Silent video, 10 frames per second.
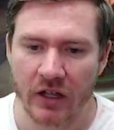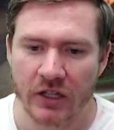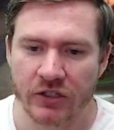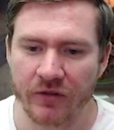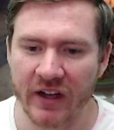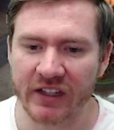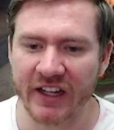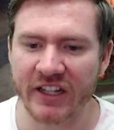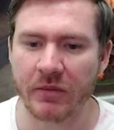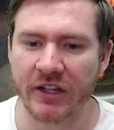So if I
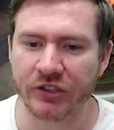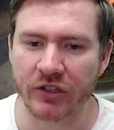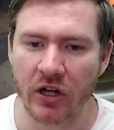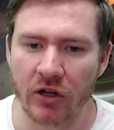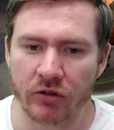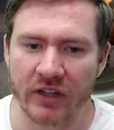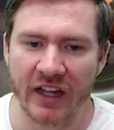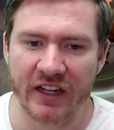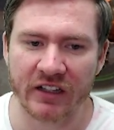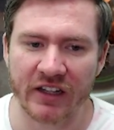click his picture and hold, I
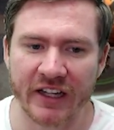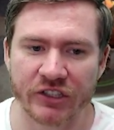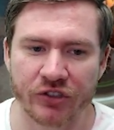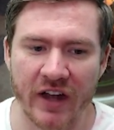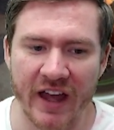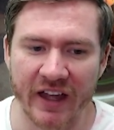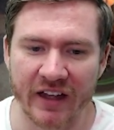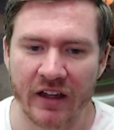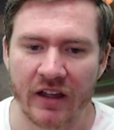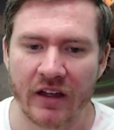can click and
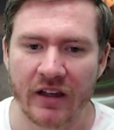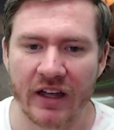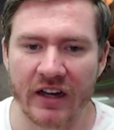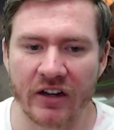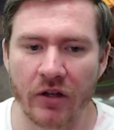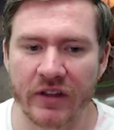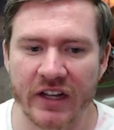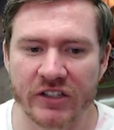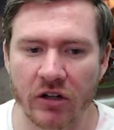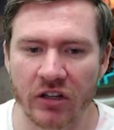drag. And I know that
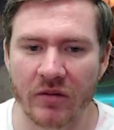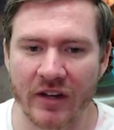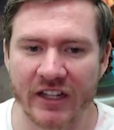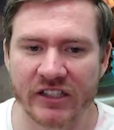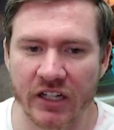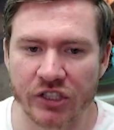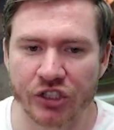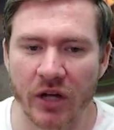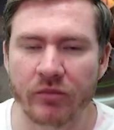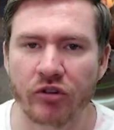his ultimate, he's going to
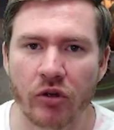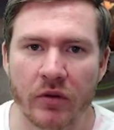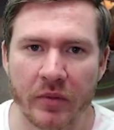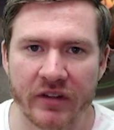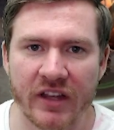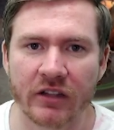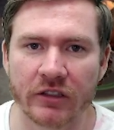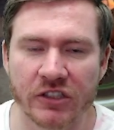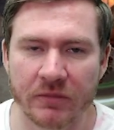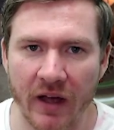jump to a particular
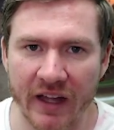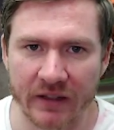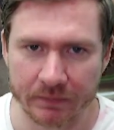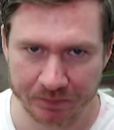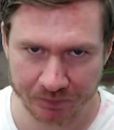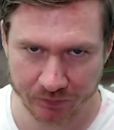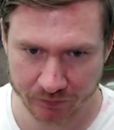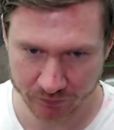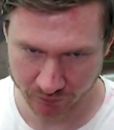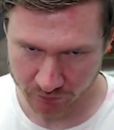spot
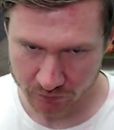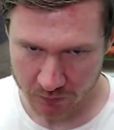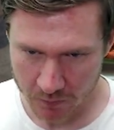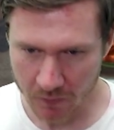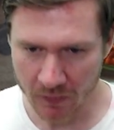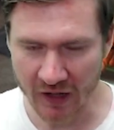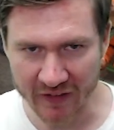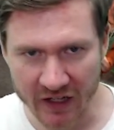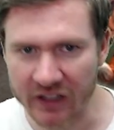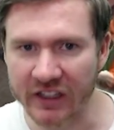and
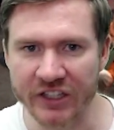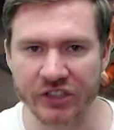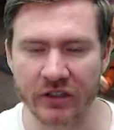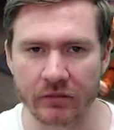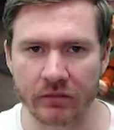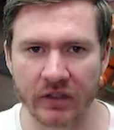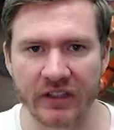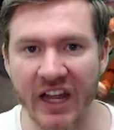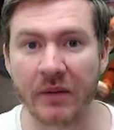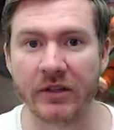then unleash the
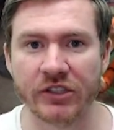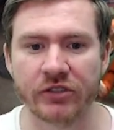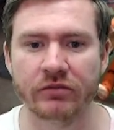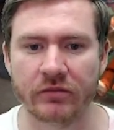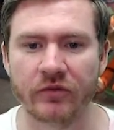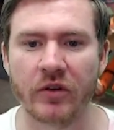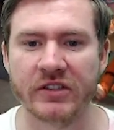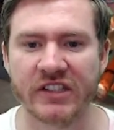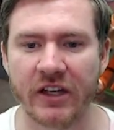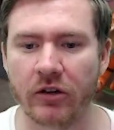damage from
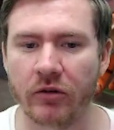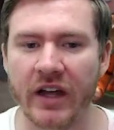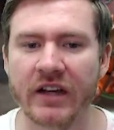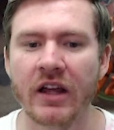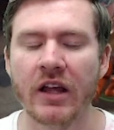his skill, right?